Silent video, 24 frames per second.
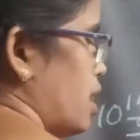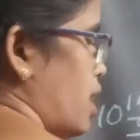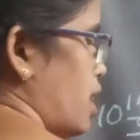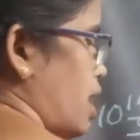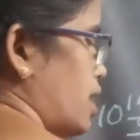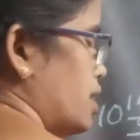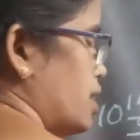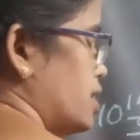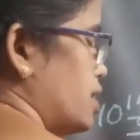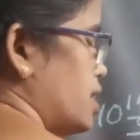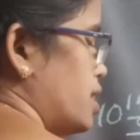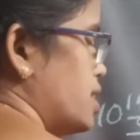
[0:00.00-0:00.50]

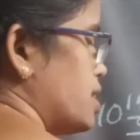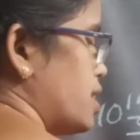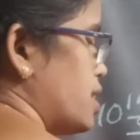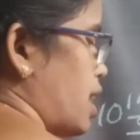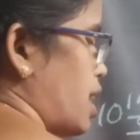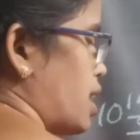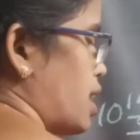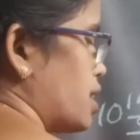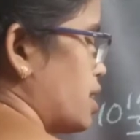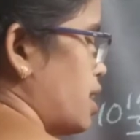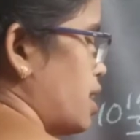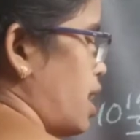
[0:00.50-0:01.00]
and these
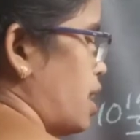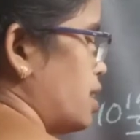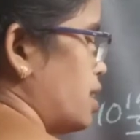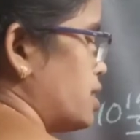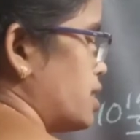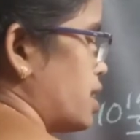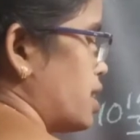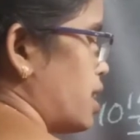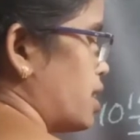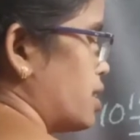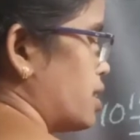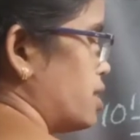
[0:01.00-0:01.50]
organs
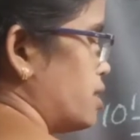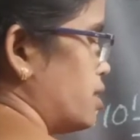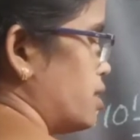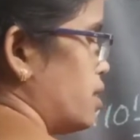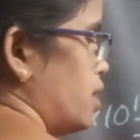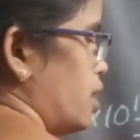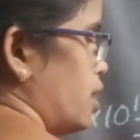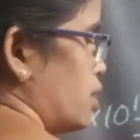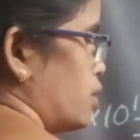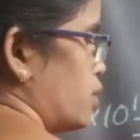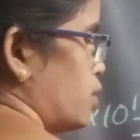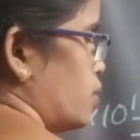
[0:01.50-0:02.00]
are
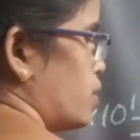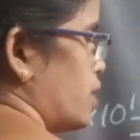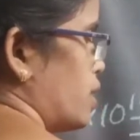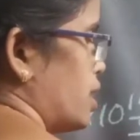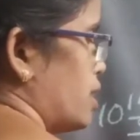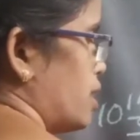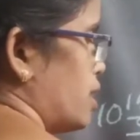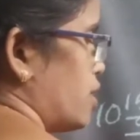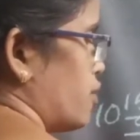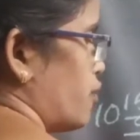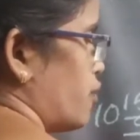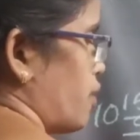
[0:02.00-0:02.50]

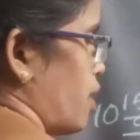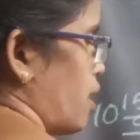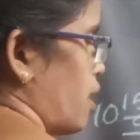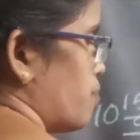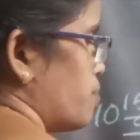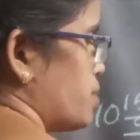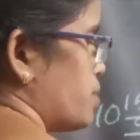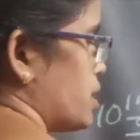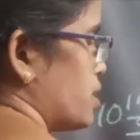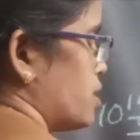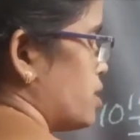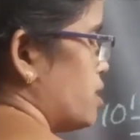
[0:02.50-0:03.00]
together
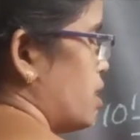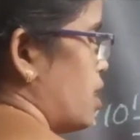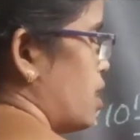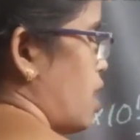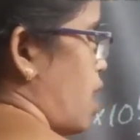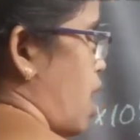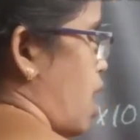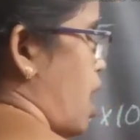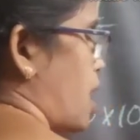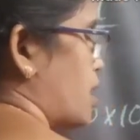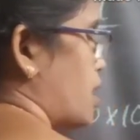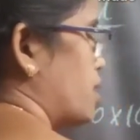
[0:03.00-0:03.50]
forms
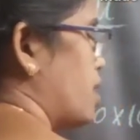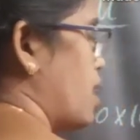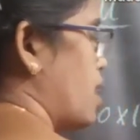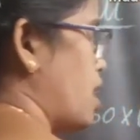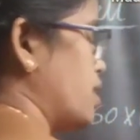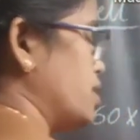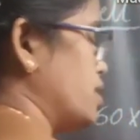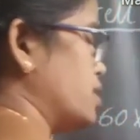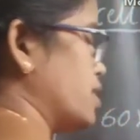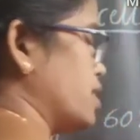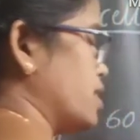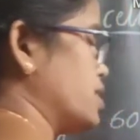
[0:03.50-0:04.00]

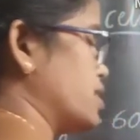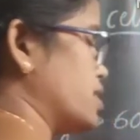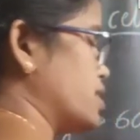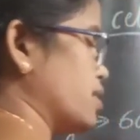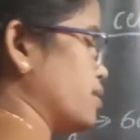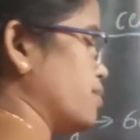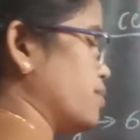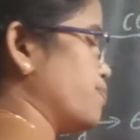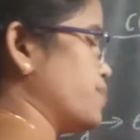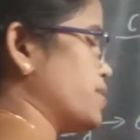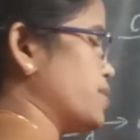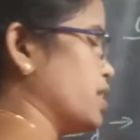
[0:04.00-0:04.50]
organ
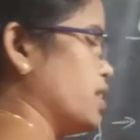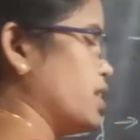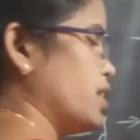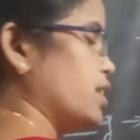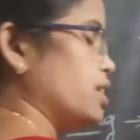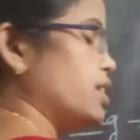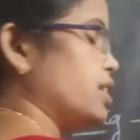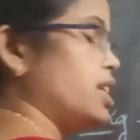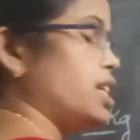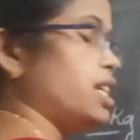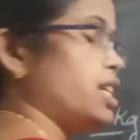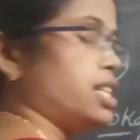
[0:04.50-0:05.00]
systems.
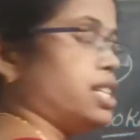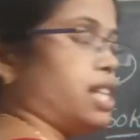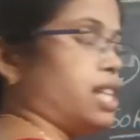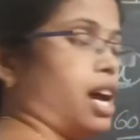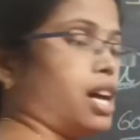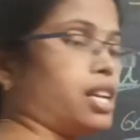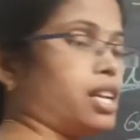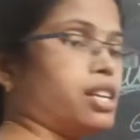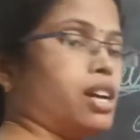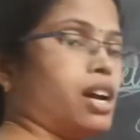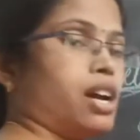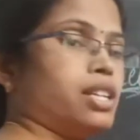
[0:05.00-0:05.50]
These
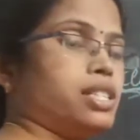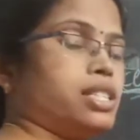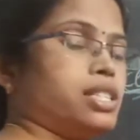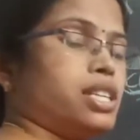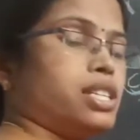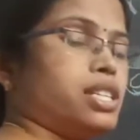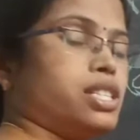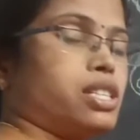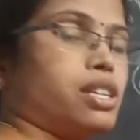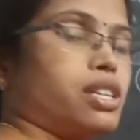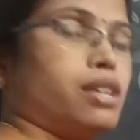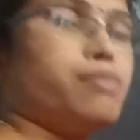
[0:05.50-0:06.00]
organ
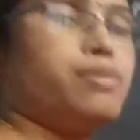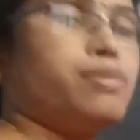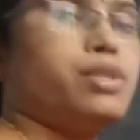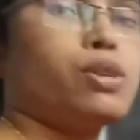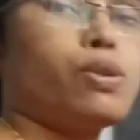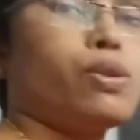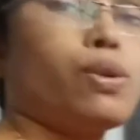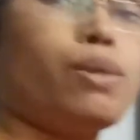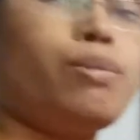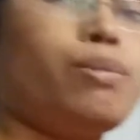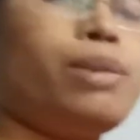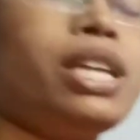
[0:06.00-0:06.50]
systems,
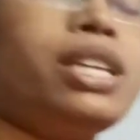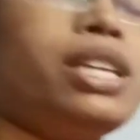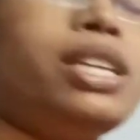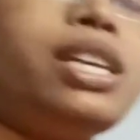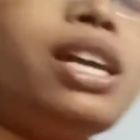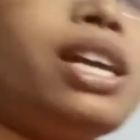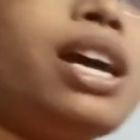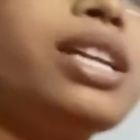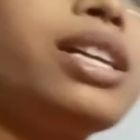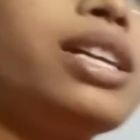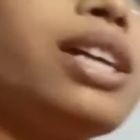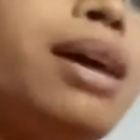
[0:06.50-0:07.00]
so many
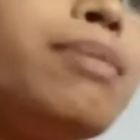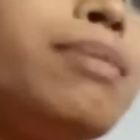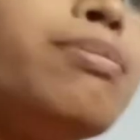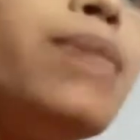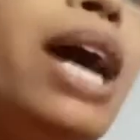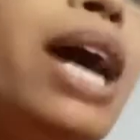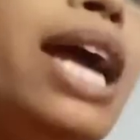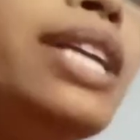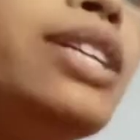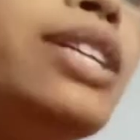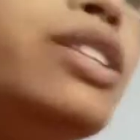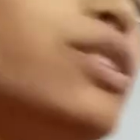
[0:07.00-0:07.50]
are
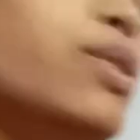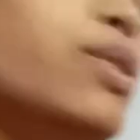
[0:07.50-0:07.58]
combined